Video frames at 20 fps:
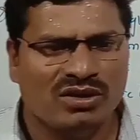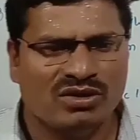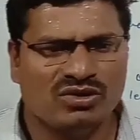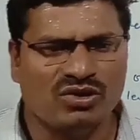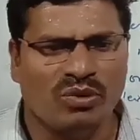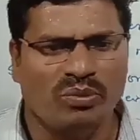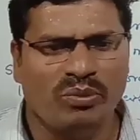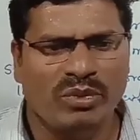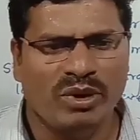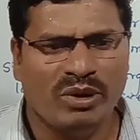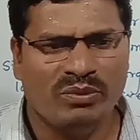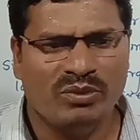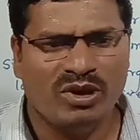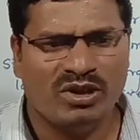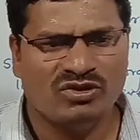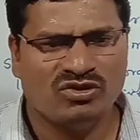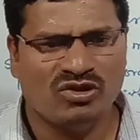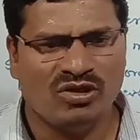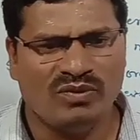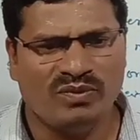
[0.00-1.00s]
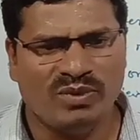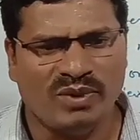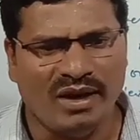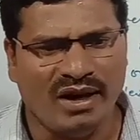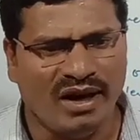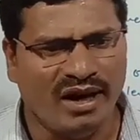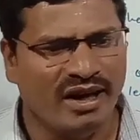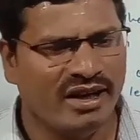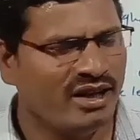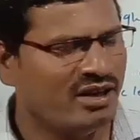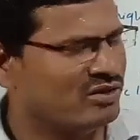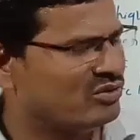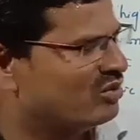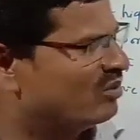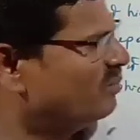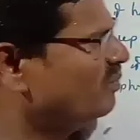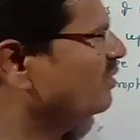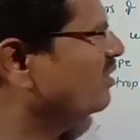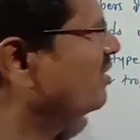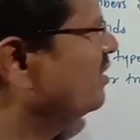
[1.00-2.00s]
so members of higher
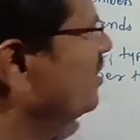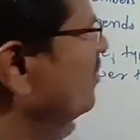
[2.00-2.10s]
trophic